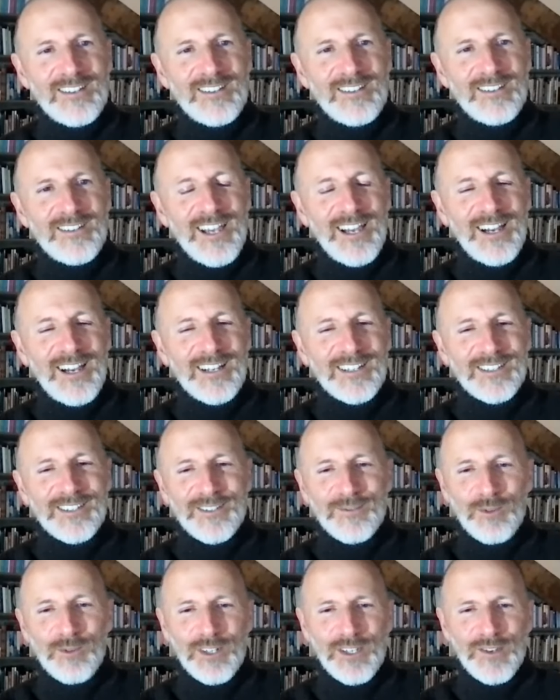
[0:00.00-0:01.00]
yeah.
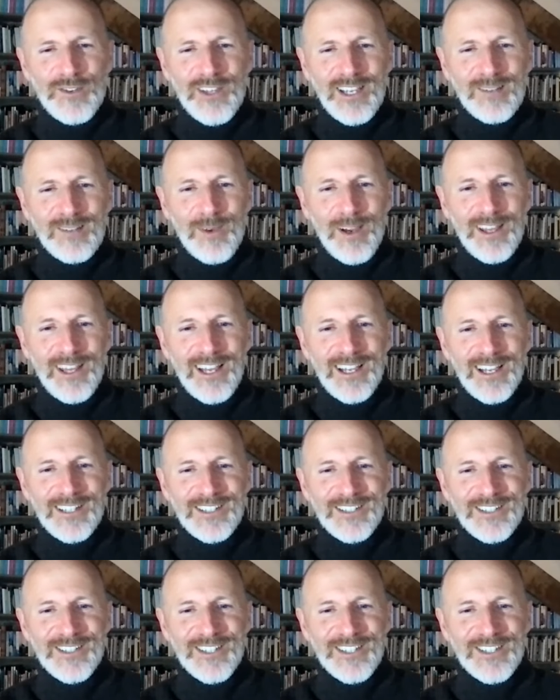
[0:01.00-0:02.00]
What do you think about that?
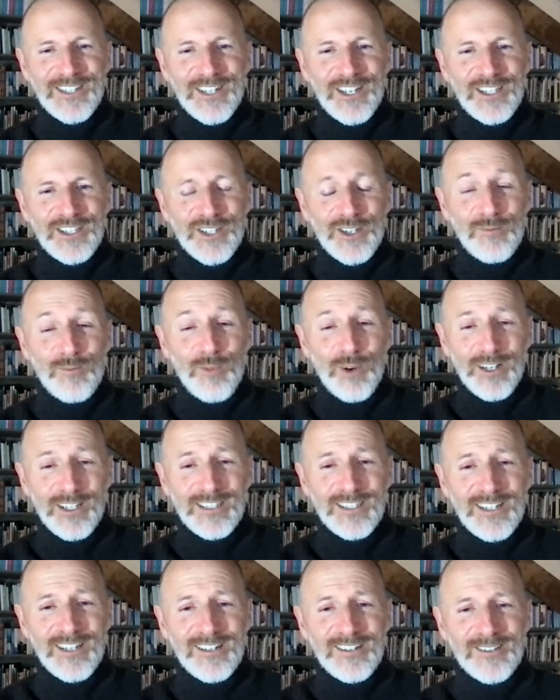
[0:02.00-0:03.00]
It's, it's, a, it's a good one,
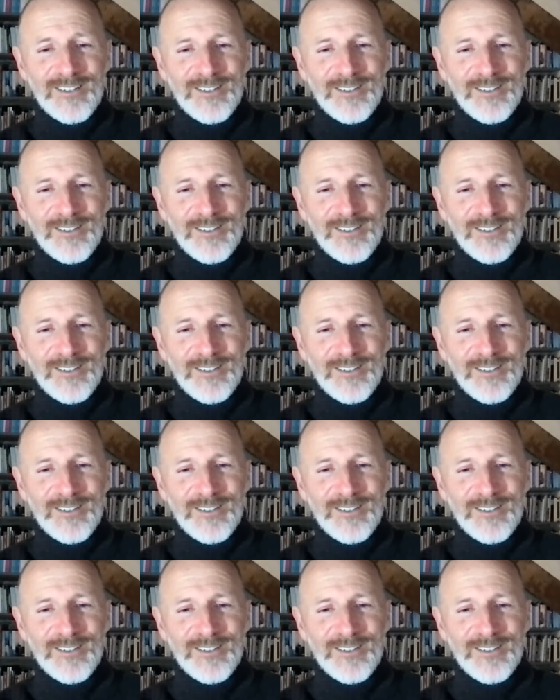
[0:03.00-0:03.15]
isn't it?